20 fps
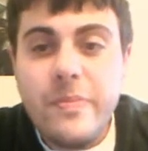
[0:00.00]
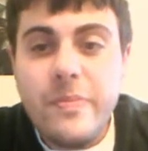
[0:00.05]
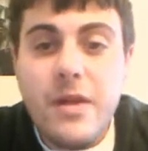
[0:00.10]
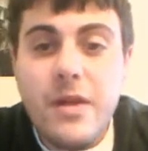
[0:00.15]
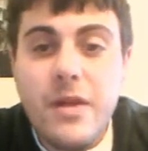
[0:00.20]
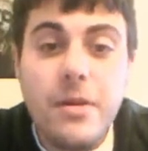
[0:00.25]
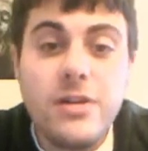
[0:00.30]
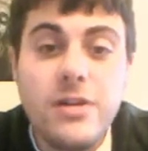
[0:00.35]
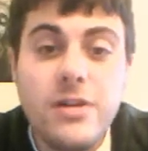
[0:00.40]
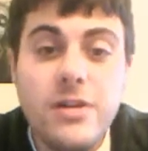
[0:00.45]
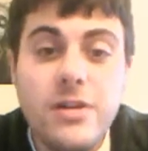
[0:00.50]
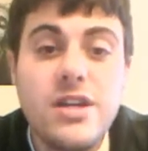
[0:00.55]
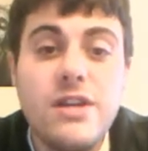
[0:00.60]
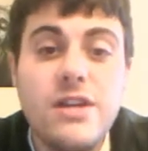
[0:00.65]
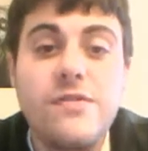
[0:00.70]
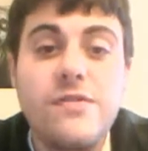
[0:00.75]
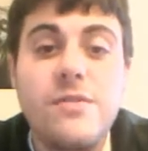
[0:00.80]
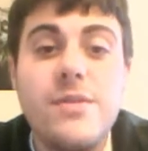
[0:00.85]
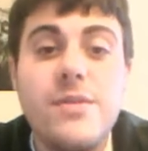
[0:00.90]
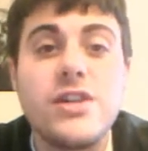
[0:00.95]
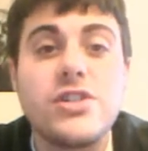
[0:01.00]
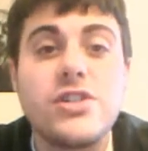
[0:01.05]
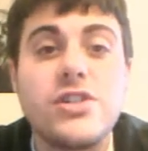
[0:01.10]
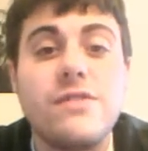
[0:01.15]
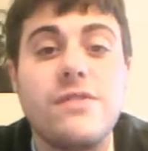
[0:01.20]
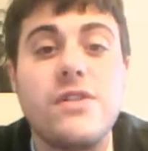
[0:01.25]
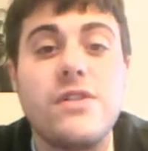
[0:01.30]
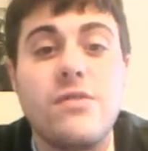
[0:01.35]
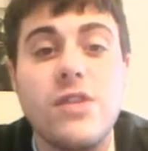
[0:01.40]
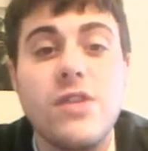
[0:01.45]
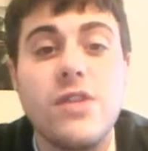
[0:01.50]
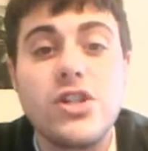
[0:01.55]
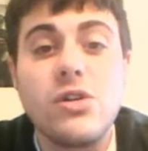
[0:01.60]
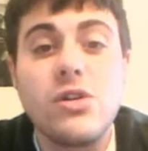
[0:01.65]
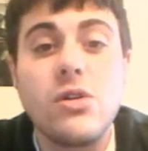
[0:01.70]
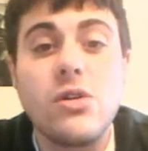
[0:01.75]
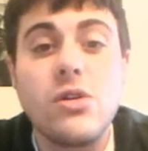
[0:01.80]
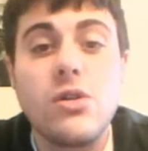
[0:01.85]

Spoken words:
Parts of the information of the original are